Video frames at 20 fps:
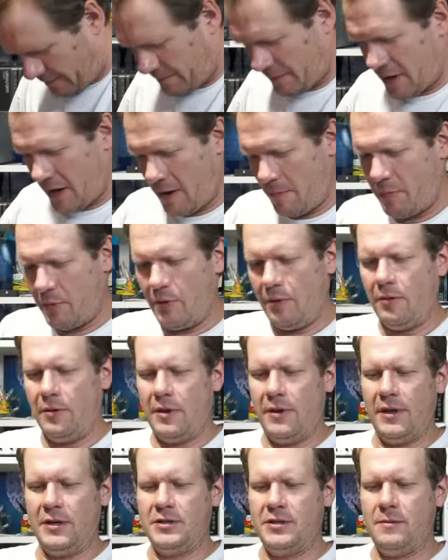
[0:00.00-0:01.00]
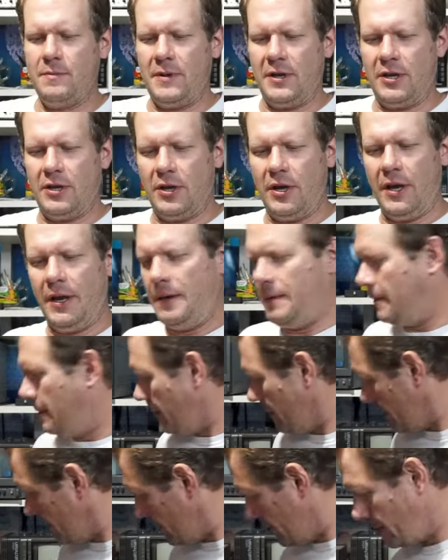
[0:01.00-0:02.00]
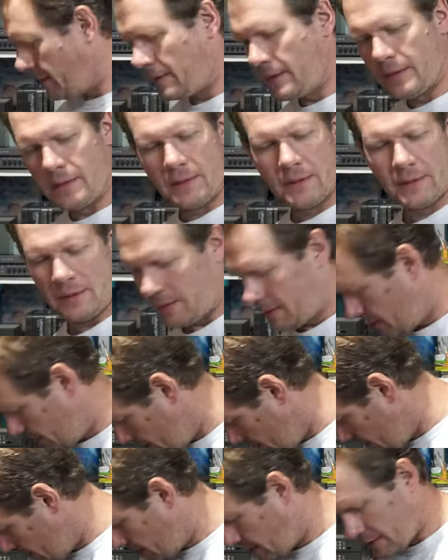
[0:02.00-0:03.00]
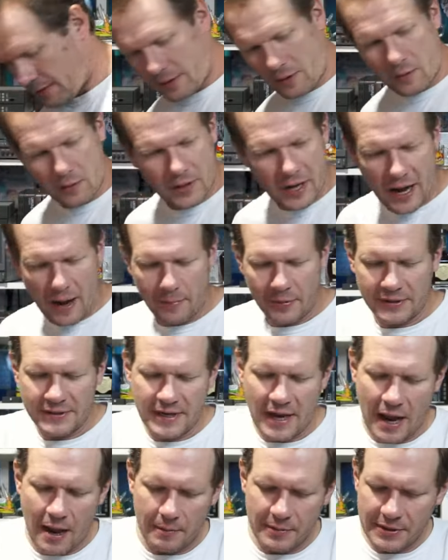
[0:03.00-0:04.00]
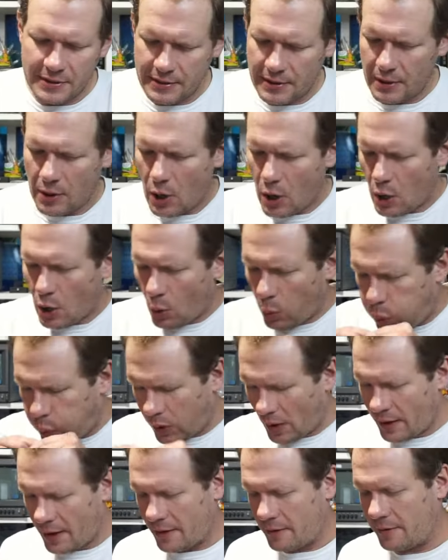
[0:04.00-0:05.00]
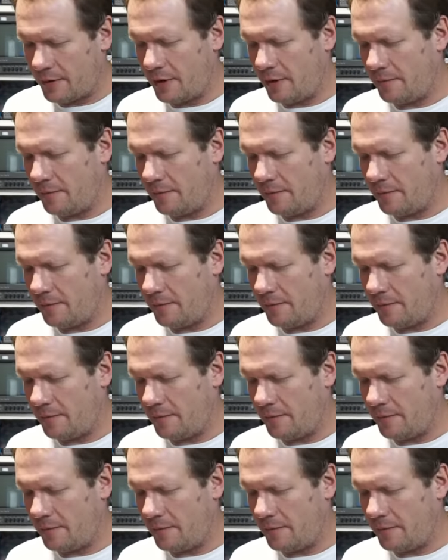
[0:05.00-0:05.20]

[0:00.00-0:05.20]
couple. It should be good. The old copper tops. I don't know